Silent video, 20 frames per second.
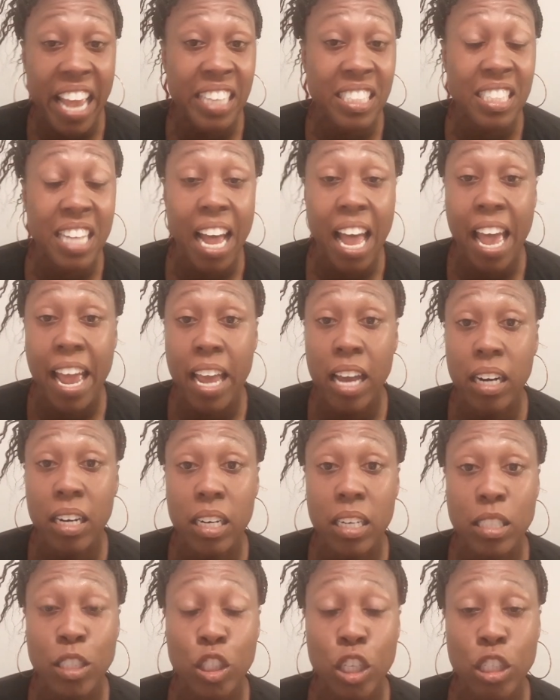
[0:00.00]
as
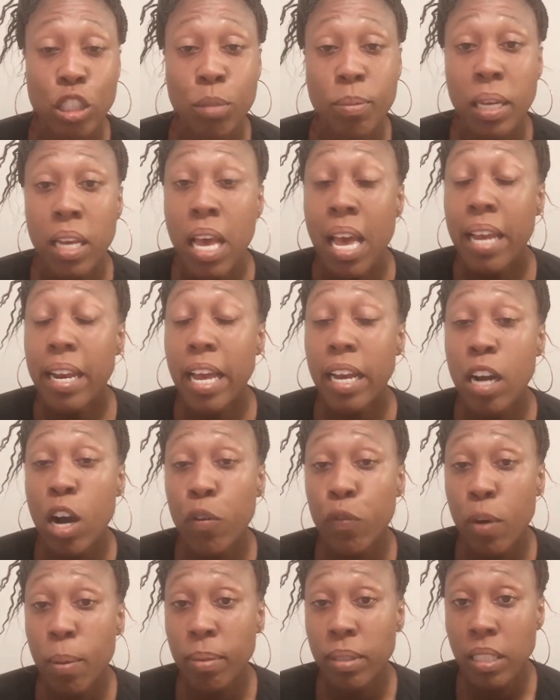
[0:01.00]
they
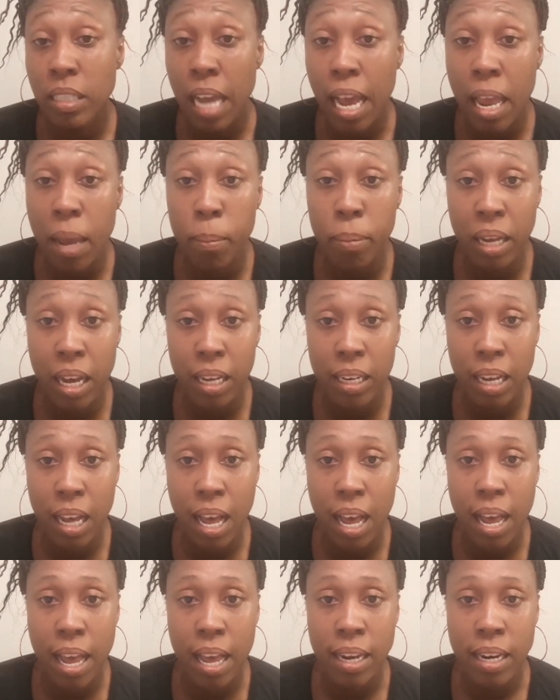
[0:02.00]
come from the same
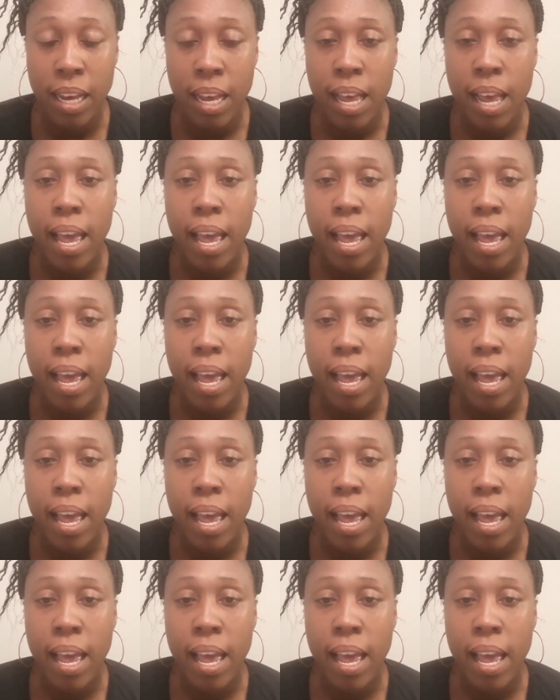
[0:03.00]
bloodline